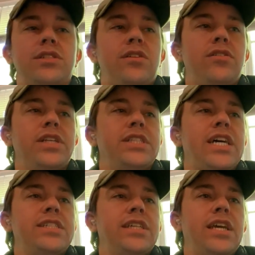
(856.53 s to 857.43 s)
and as long as
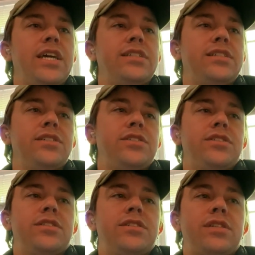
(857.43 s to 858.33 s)
that's the case, it's
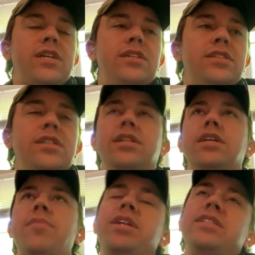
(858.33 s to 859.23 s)
just kind of
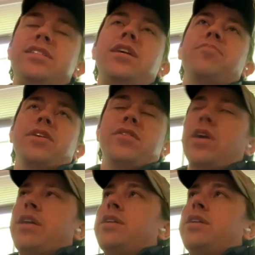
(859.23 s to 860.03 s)
silly. I mean, it's something,